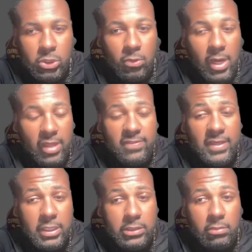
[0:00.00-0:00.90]
who I
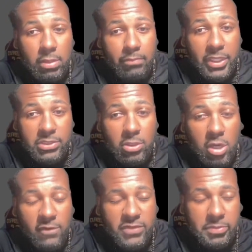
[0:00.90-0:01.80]
think is going to be pissed
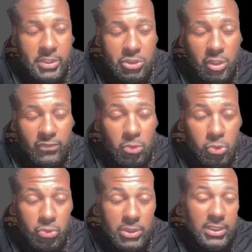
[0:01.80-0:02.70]
off, especially after
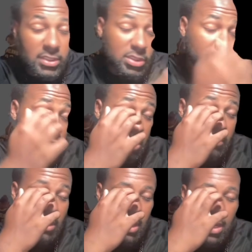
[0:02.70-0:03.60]
losing against the Chiefs.